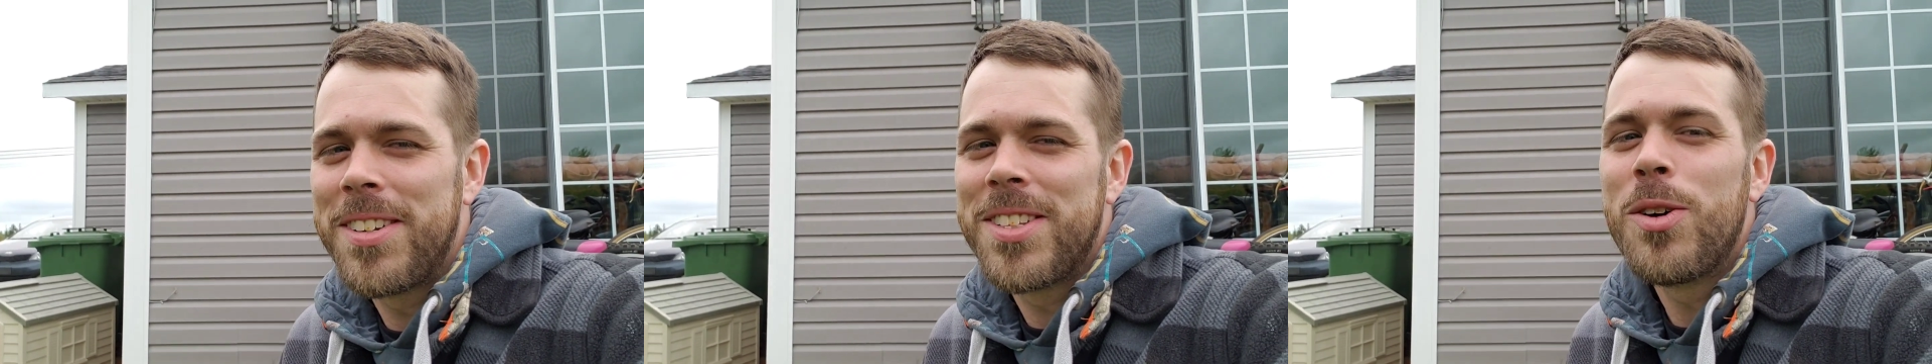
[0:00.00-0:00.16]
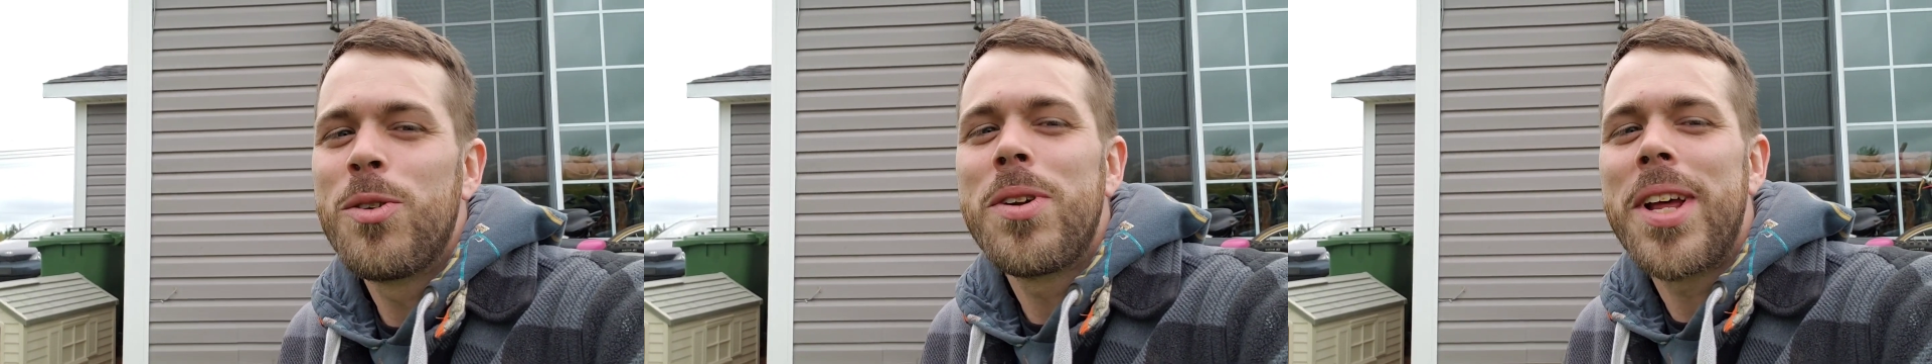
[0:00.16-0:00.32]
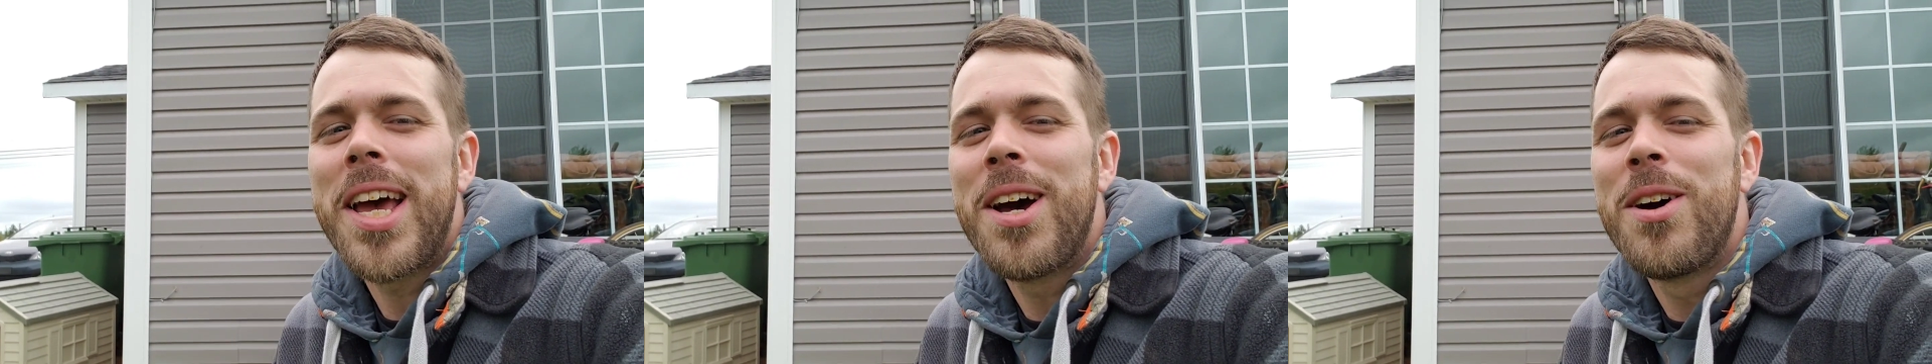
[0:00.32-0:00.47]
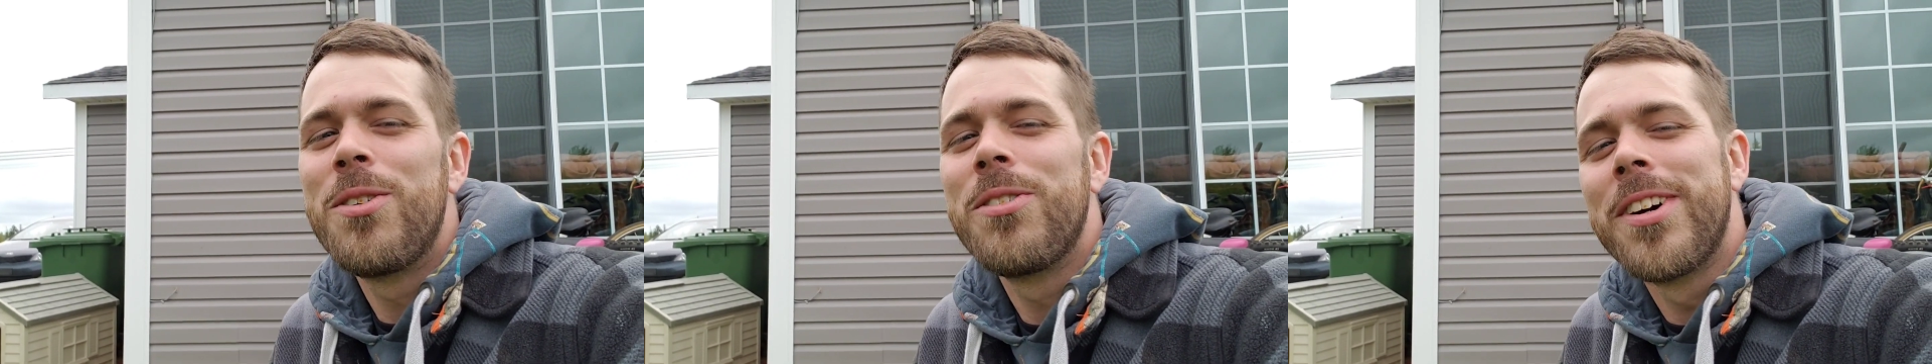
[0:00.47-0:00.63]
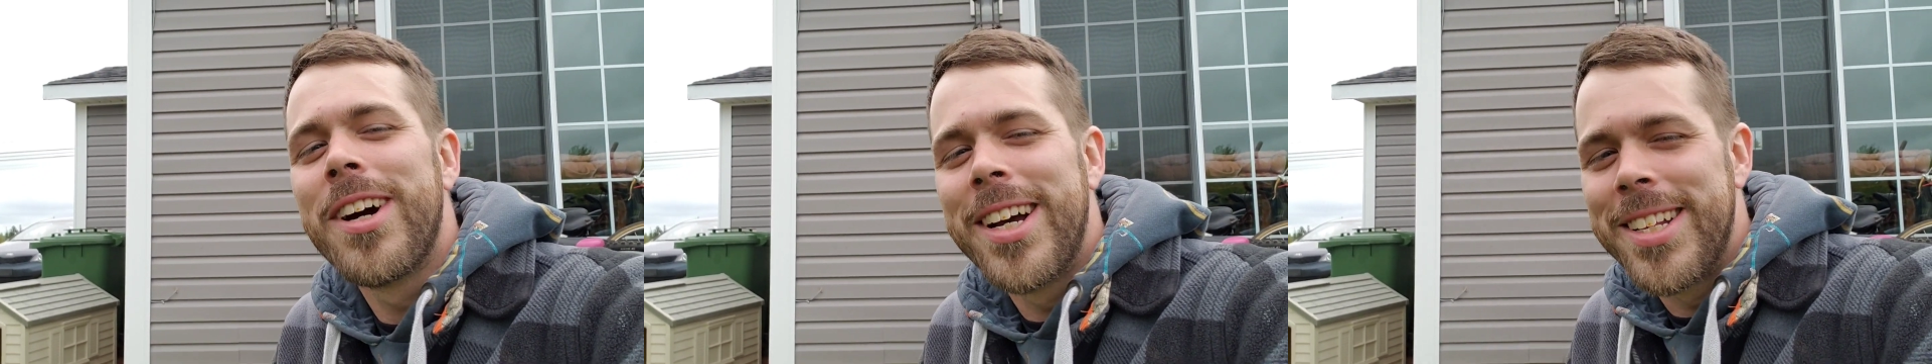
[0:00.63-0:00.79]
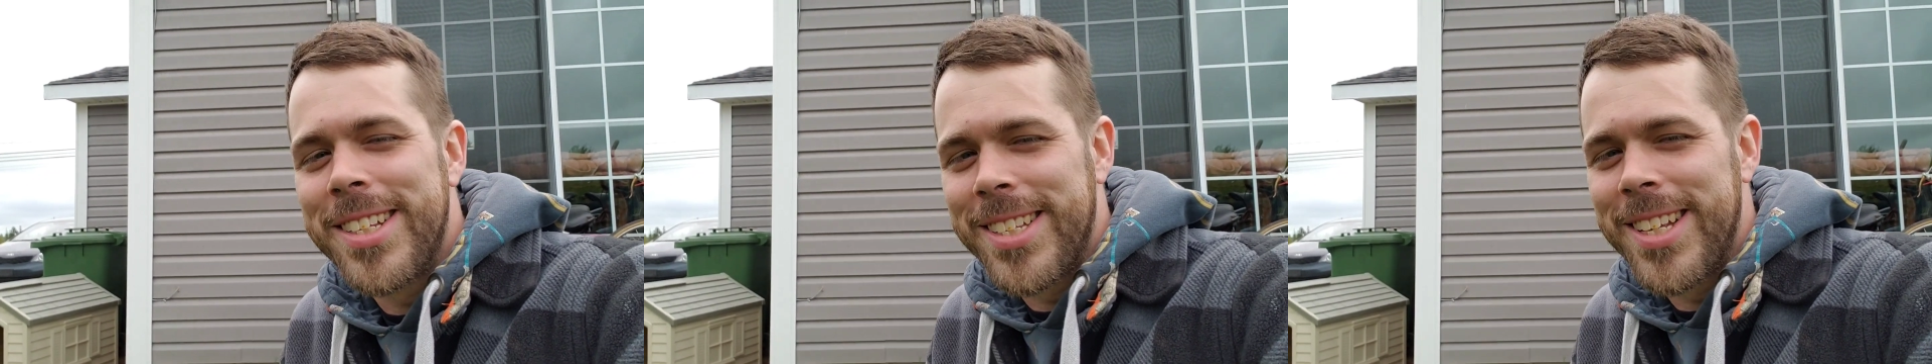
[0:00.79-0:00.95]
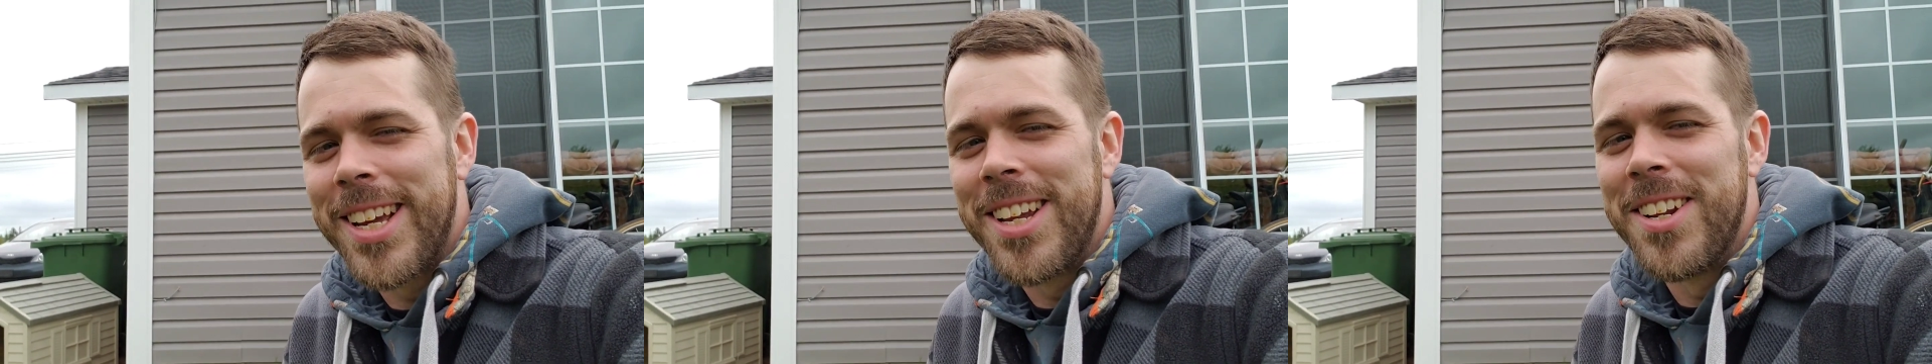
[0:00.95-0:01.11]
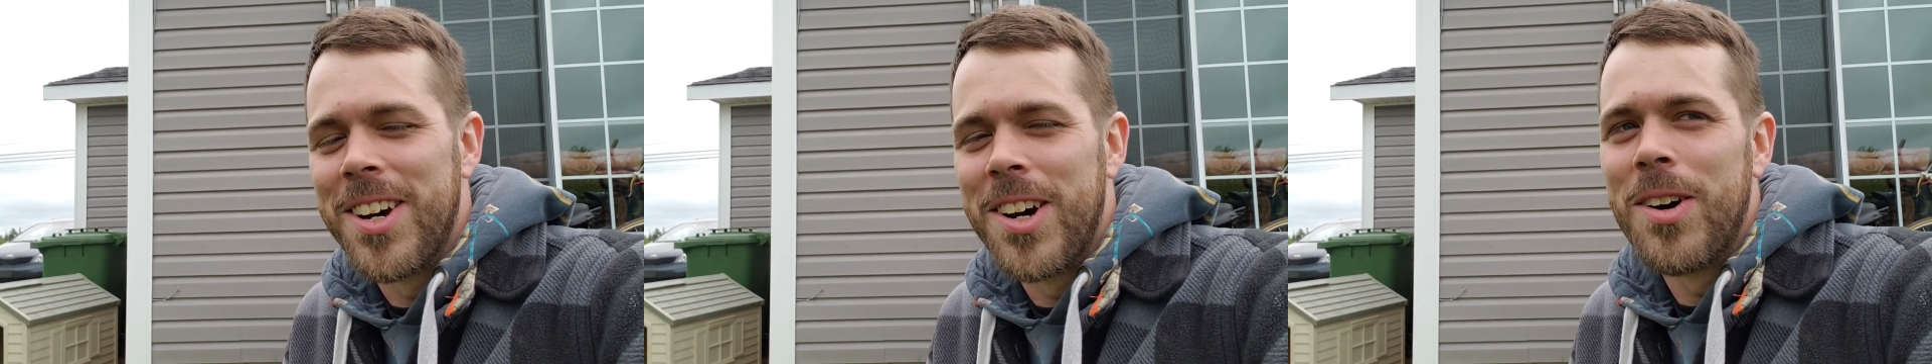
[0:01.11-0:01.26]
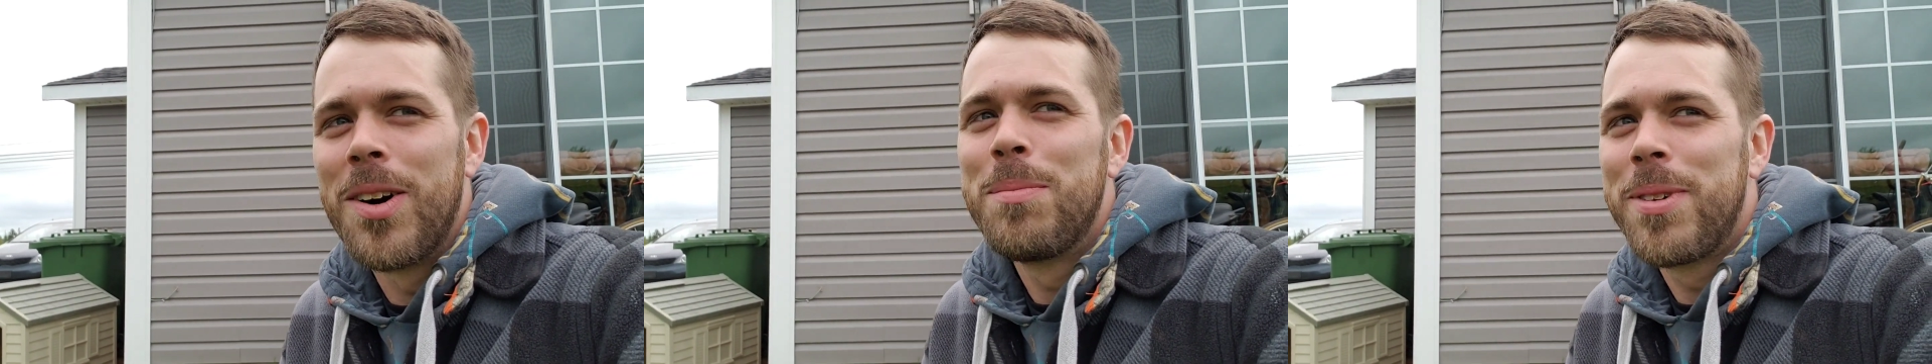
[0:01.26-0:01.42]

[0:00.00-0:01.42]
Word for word: don't outright say no,